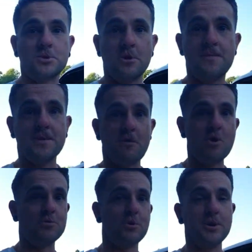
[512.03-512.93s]
I'm sorry for the
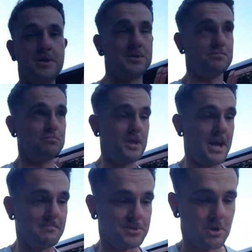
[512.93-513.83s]
road noise,
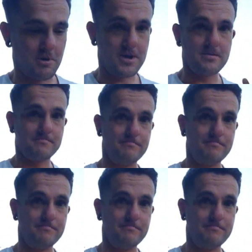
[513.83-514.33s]
really am sorry,